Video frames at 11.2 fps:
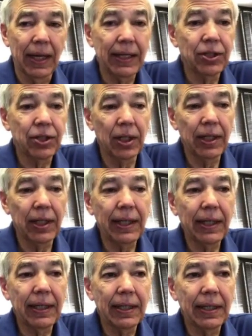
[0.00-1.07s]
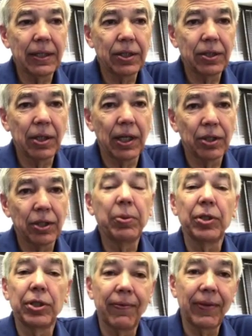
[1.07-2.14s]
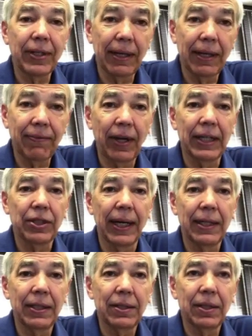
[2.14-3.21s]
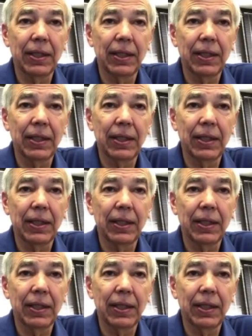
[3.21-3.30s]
Each lead is specific to that franchise.